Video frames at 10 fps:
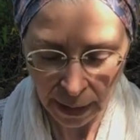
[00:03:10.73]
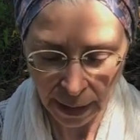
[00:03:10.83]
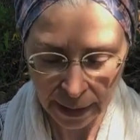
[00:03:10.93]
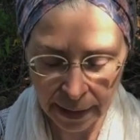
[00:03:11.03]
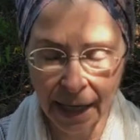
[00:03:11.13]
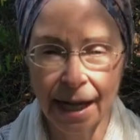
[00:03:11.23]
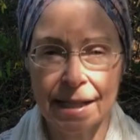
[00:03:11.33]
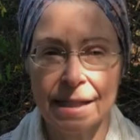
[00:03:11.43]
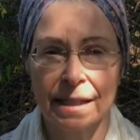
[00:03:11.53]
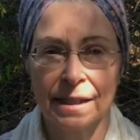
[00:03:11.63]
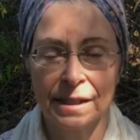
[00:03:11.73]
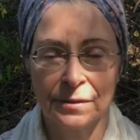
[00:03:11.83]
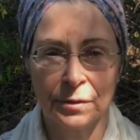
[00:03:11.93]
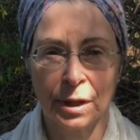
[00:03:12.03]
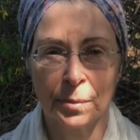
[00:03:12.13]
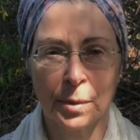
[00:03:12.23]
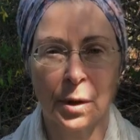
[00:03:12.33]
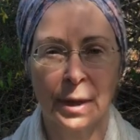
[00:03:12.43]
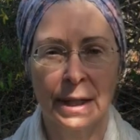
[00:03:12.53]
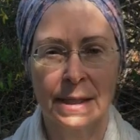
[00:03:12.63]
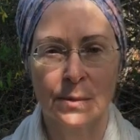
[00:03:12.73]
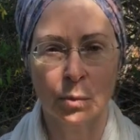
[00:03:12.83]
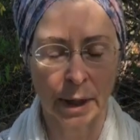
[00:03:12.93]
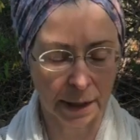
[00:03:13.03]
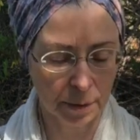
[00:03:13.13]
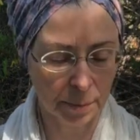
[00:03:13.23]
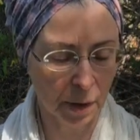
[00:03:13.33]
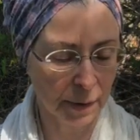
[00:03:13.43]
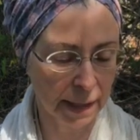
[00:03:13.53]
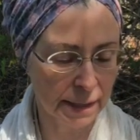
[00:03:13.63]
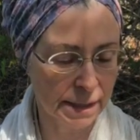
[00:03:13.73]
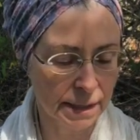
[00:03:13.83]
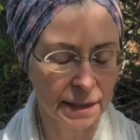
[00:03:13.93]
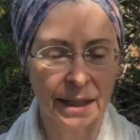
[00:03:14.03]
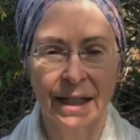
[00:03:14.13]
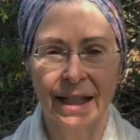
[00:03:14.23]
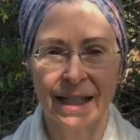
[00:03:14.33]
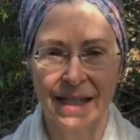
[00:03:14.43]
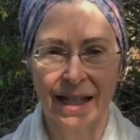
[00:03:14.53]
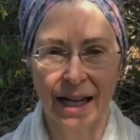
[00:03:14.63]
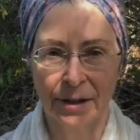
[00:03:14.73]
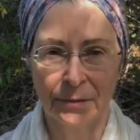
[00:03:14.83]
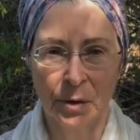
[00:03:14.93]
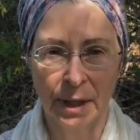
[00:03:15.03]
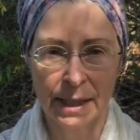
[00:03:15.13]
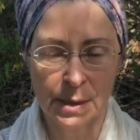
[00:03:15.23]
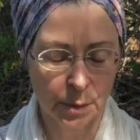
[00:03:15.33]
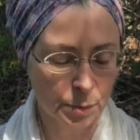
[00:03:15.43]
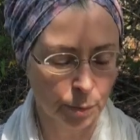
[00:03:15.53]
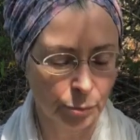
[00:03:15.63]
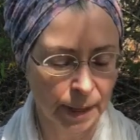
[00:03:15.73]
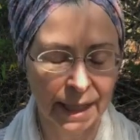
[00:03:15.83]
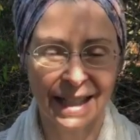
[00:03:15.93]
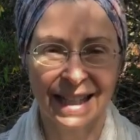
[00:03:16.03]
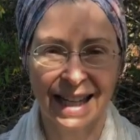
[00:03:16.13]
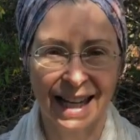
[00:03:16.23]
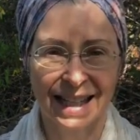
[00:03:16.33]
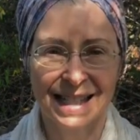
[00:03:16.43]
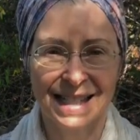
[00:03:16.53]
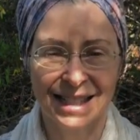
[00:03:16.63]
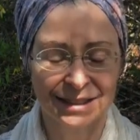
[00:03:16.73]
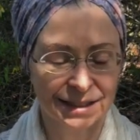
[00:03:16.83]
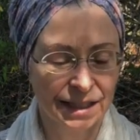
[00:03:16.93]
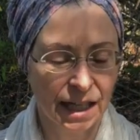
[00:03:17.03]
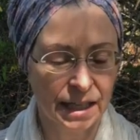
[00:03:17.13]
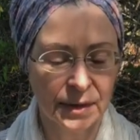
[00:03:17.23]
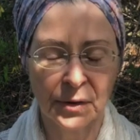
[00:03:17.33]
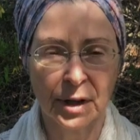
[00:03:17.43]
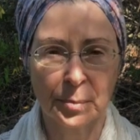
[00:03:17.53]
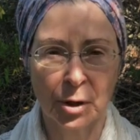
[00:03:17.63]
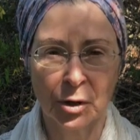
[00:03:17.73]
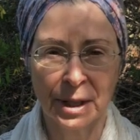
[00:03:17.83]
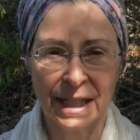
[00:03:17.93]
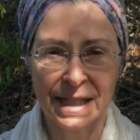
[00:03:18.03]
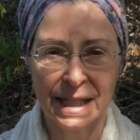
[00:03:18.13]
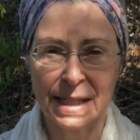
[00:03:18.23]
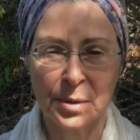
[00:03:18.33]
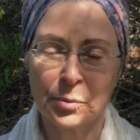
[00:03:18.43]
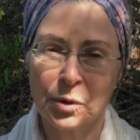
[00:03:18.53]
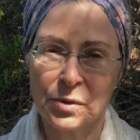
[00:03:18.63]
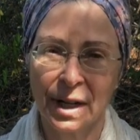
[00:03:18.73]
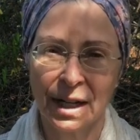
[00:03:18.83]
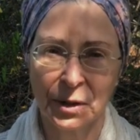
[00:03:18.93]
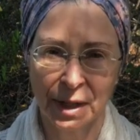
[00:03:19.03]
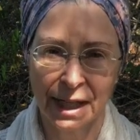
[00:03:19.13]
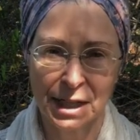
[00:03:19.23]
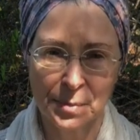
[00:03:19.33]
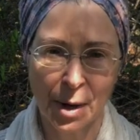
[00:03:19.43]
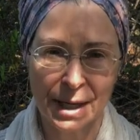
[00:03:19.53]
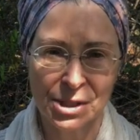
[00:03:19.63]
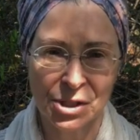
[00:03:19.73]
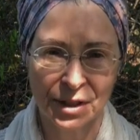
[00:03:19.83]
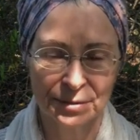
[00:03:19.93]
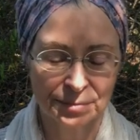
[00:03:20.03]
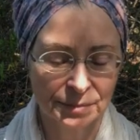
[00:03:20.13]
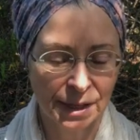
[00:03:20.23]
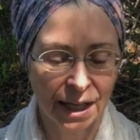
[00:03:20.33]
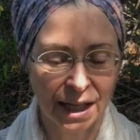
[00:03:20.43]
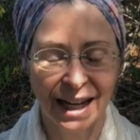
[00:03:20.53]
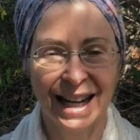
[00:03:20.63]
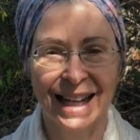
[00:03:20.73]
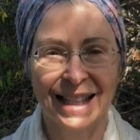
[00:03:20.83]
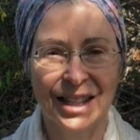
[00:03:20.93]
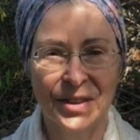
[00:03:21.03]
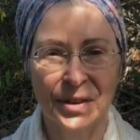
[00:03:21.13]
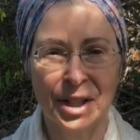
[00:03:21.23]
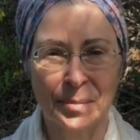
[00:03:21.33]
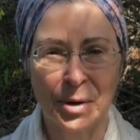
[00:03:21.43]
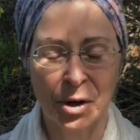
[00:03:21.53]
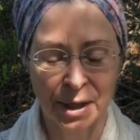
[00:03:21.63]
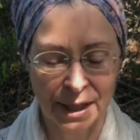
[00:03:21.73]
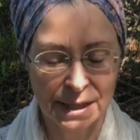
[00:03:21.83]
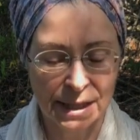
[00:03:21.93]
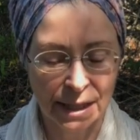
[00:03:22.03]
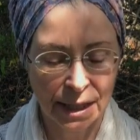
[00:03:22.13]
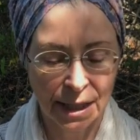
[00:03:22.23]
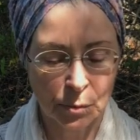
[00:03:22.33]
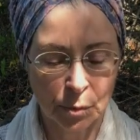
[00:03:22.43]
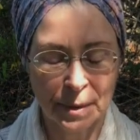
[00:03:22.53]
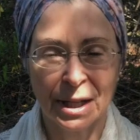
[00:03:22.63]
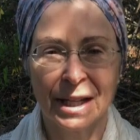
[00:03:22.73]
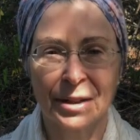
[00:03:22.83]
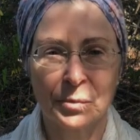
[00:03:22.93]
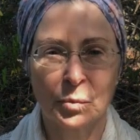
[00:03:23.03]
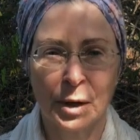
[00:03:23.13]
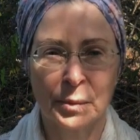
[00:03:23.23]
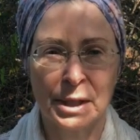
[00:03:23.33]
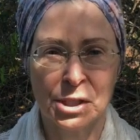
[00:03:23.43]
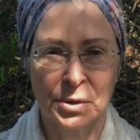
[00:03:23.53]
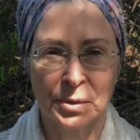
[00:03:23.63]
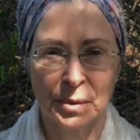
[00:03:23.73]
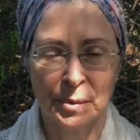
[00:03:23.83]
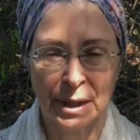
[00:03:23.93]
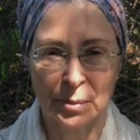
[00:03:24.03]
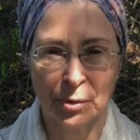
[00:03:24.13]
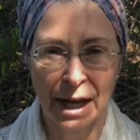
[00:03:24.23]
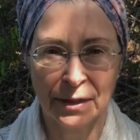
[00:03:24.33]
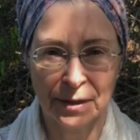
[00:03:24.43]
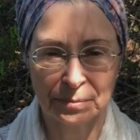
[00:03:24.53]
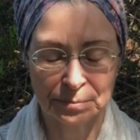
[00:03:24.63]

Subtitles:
And it has different components. One component is an eye focus, which we'll bring in at the end. Another component is a mudra, or hand posture. And the third component will be what we do with the breath.